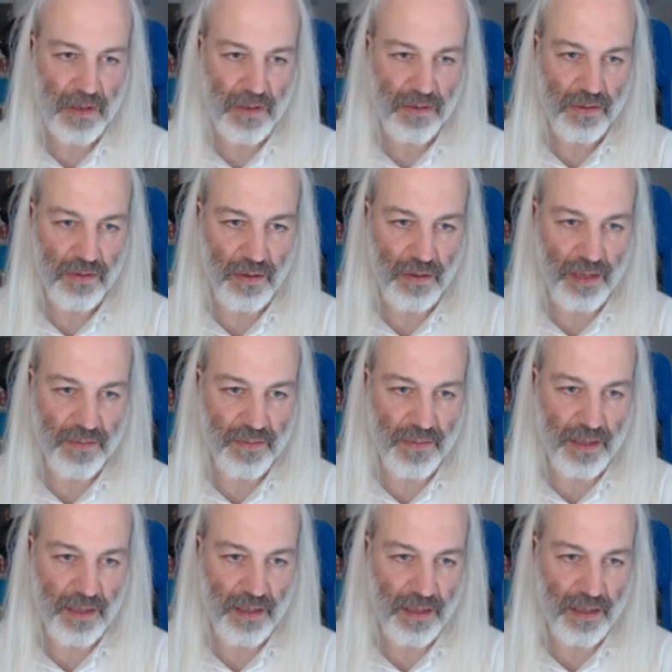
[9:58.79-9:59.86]
So let
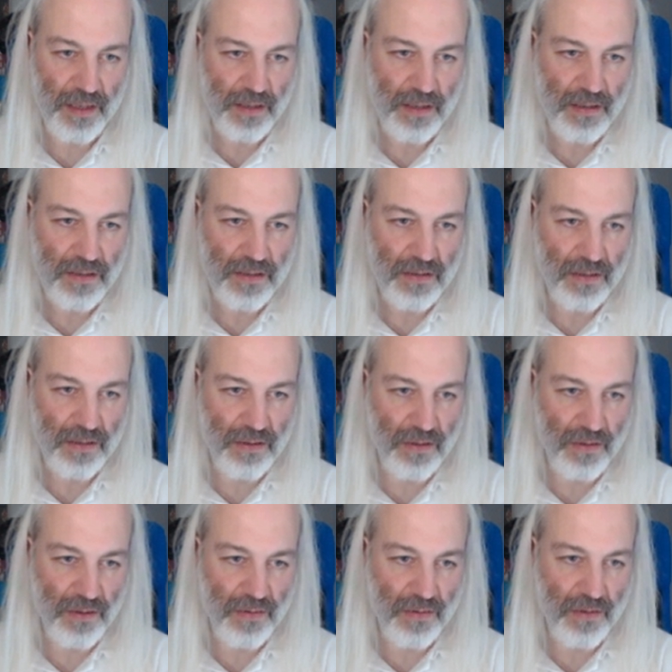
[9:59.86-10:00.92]
me, you
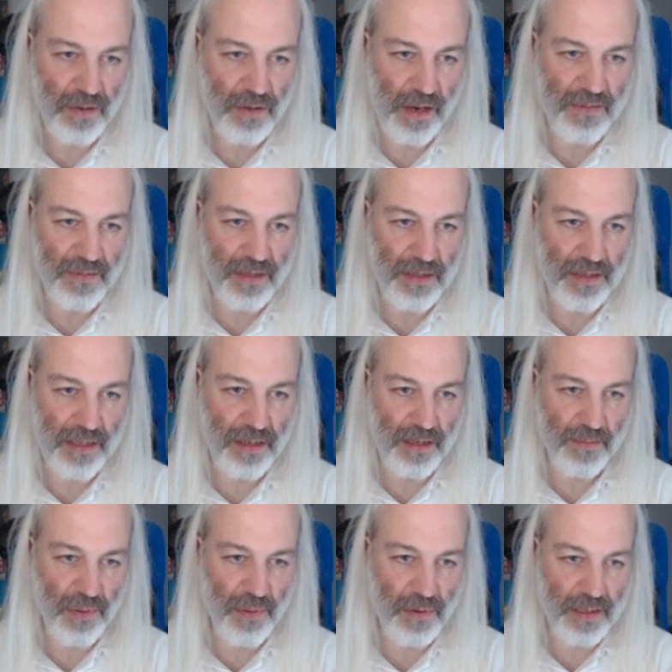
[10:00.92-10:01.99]
know, I'm just adding
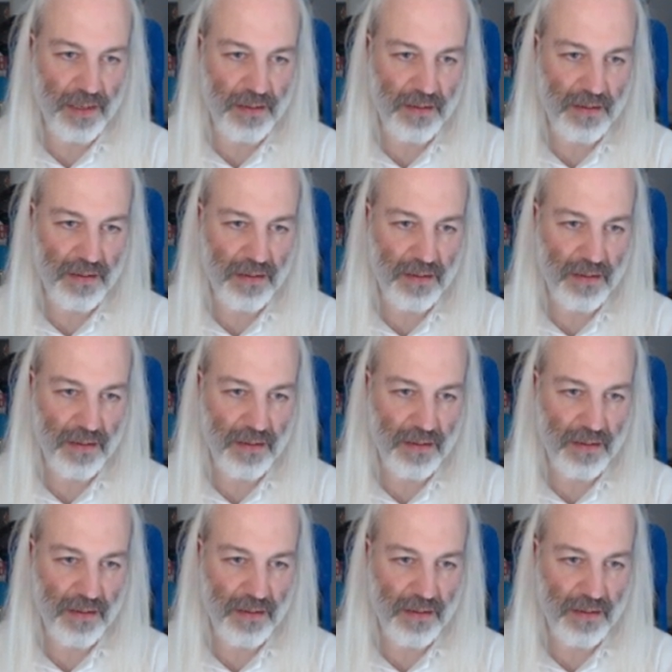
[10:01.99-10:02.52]
points.